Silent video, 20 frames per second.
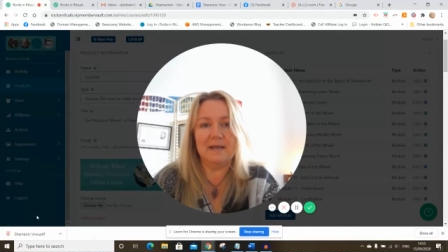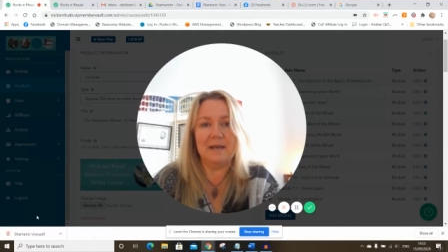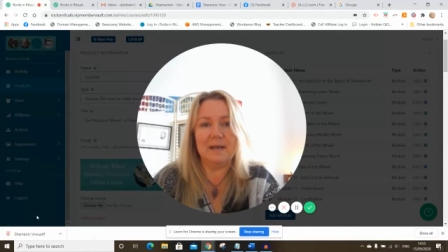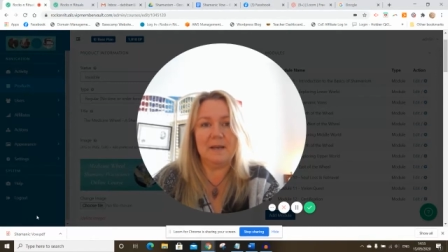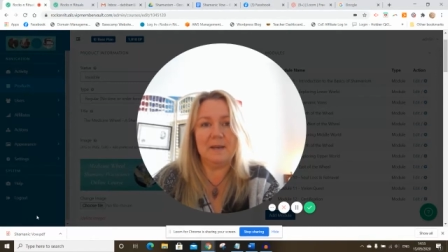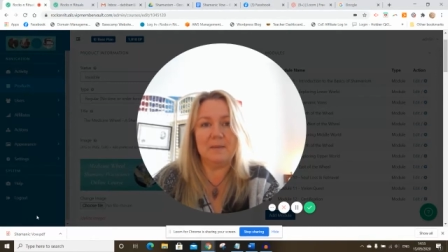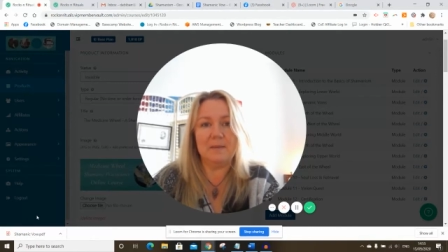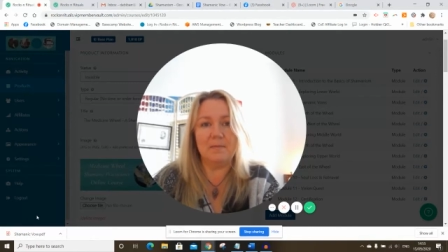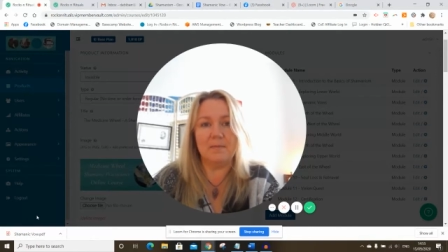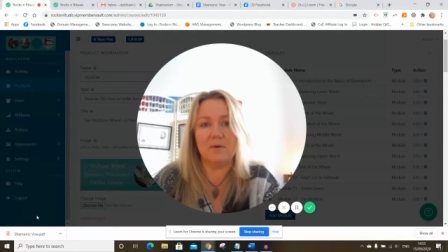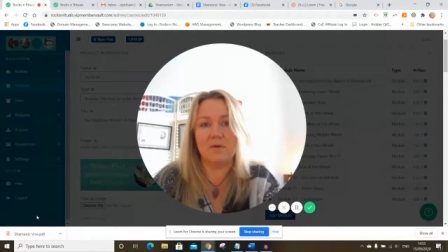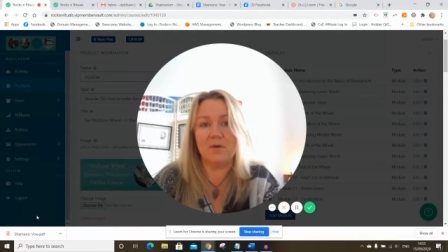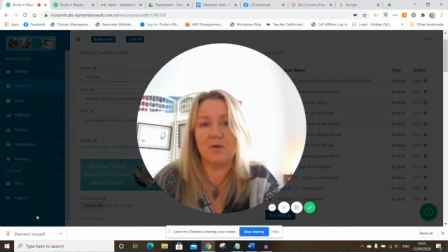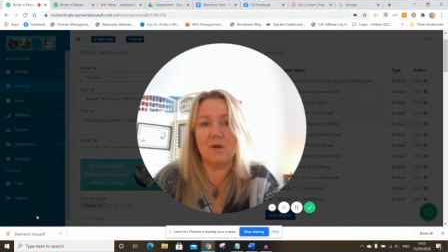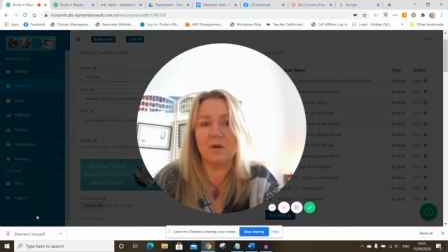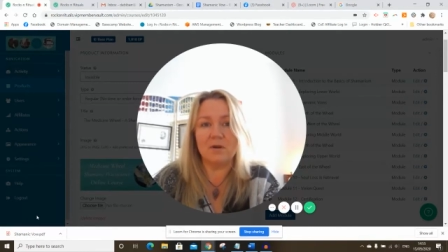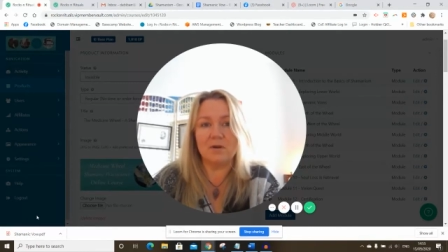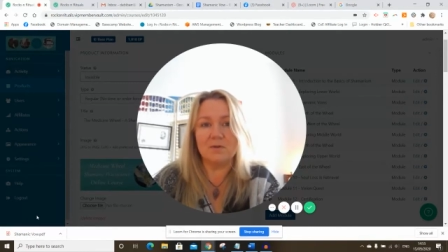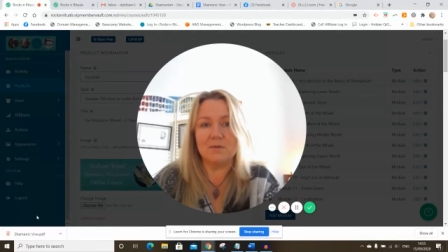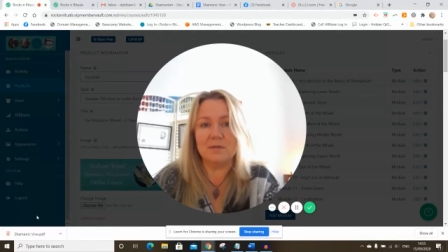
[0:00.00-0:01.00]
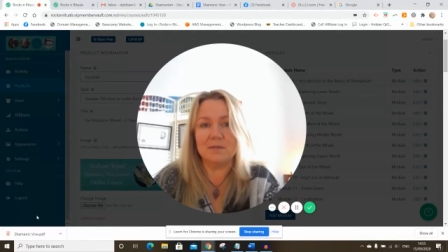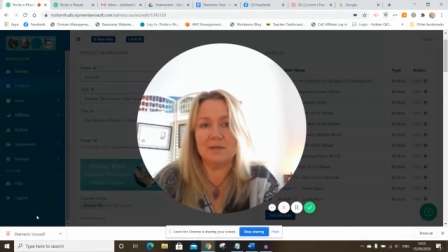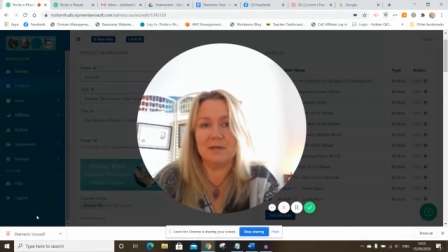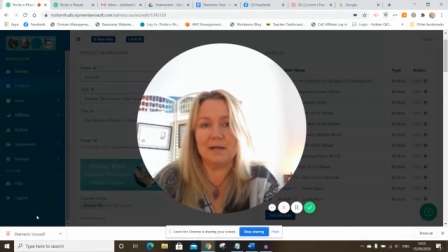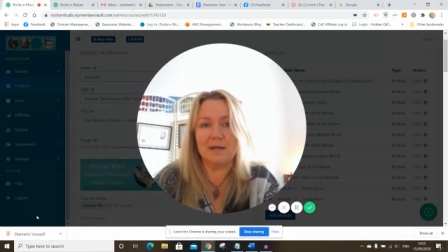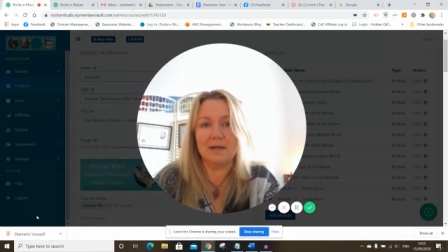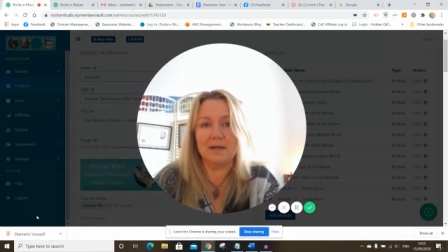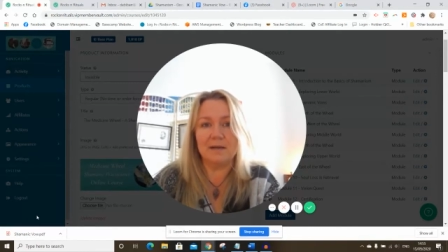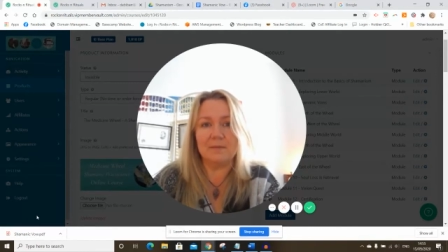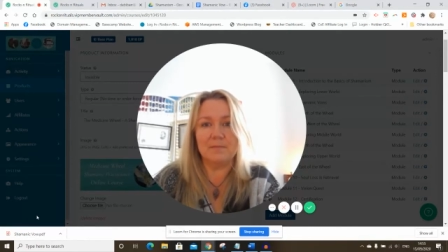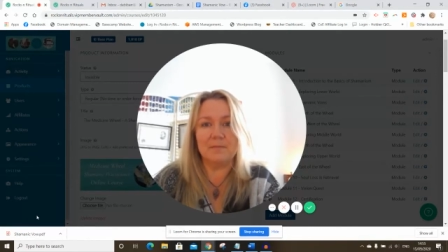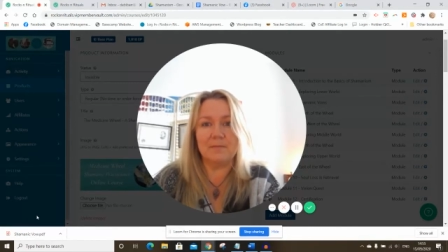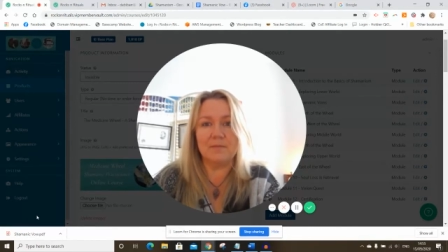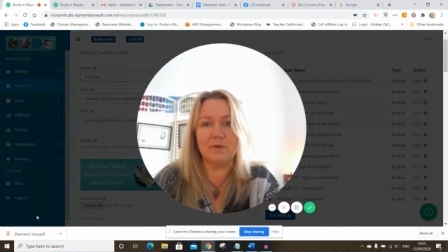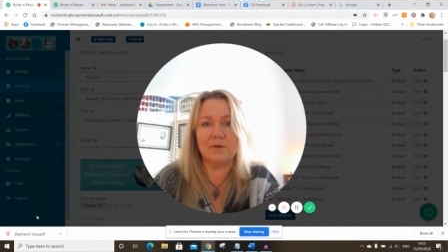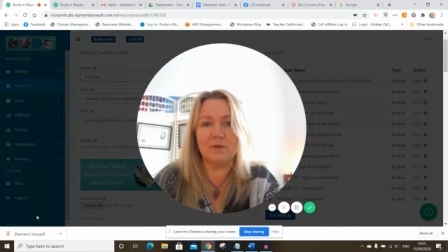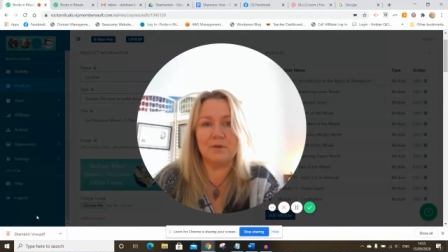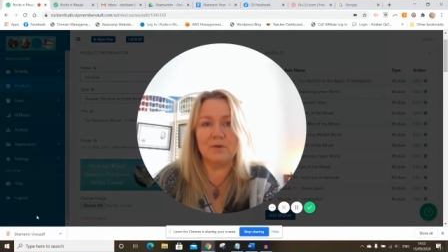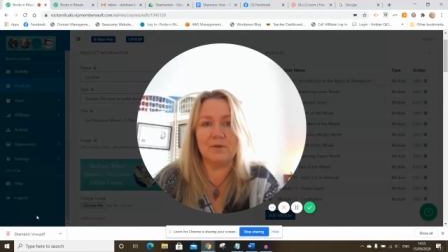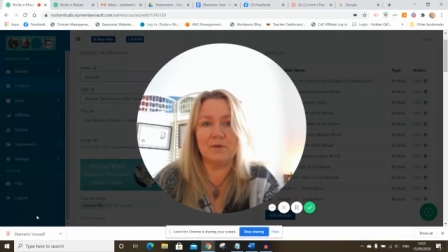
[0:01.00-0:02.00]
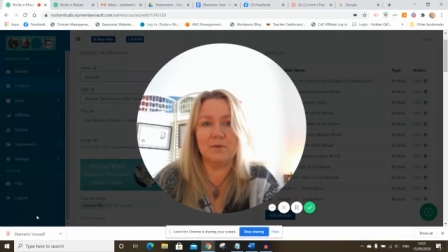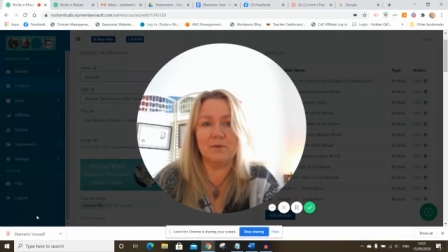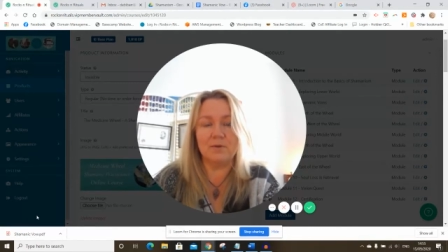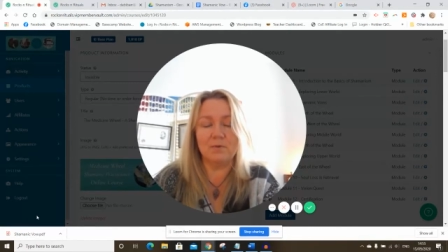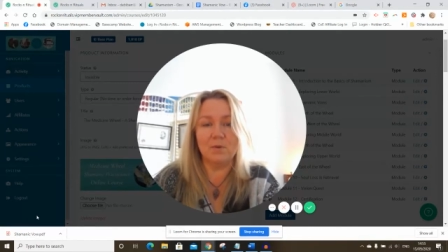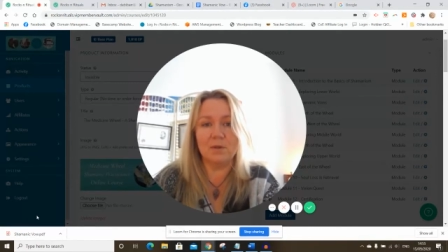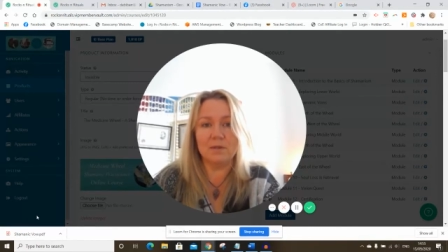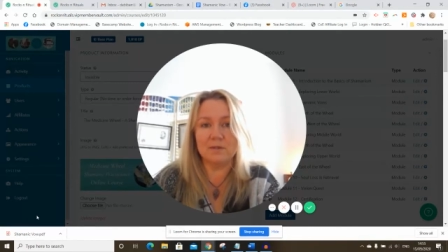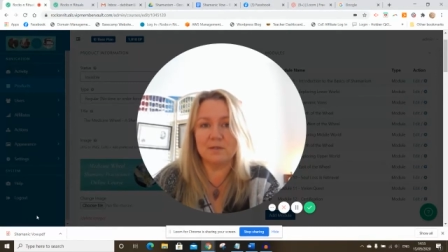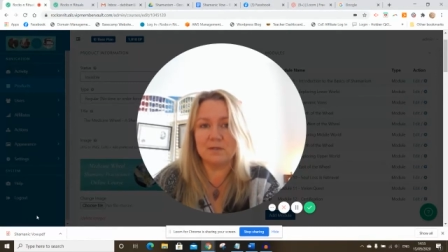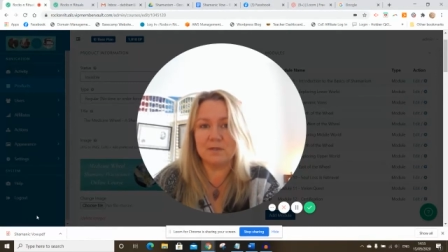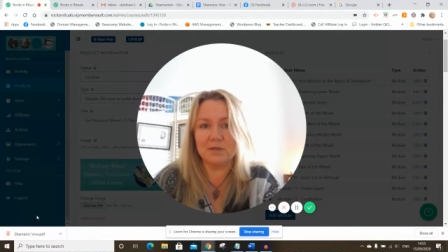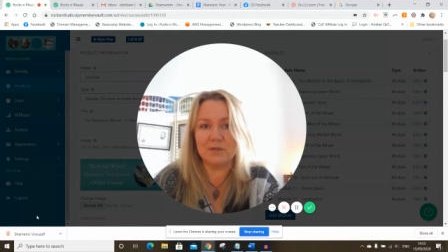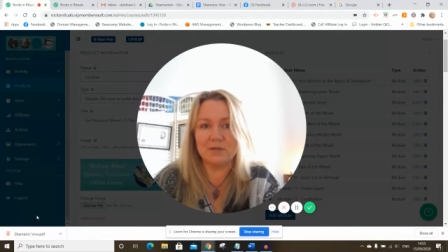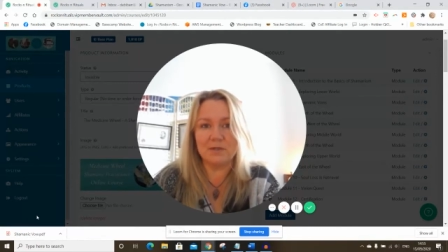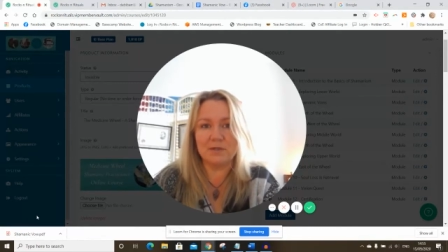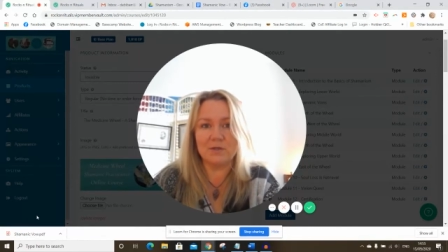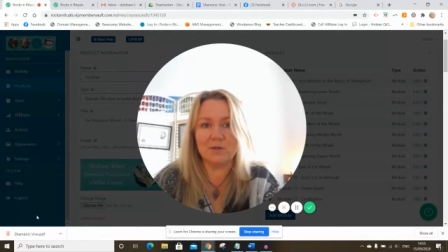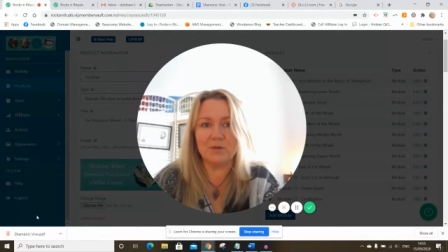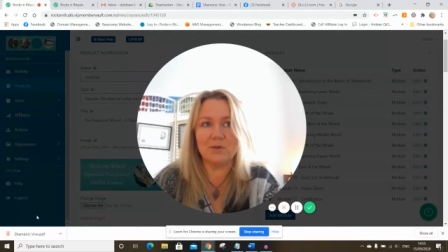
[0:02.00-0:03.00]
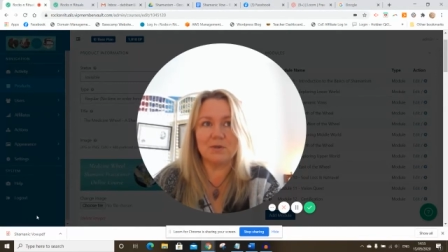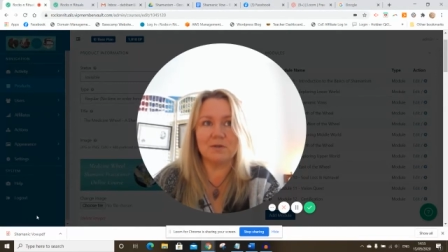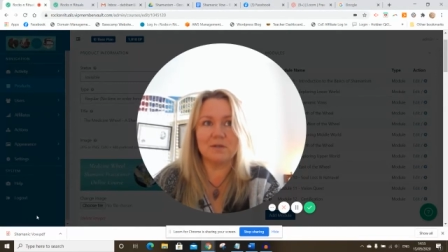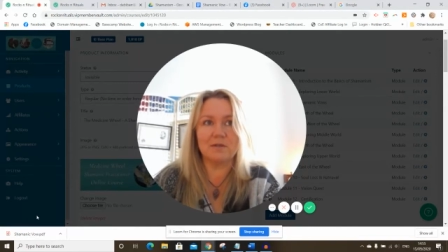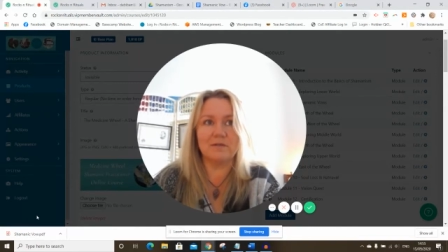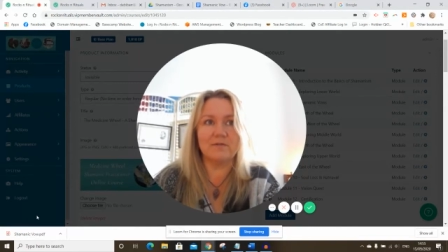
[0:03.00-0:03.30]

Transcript: um, Morocco um, who wants to do the course.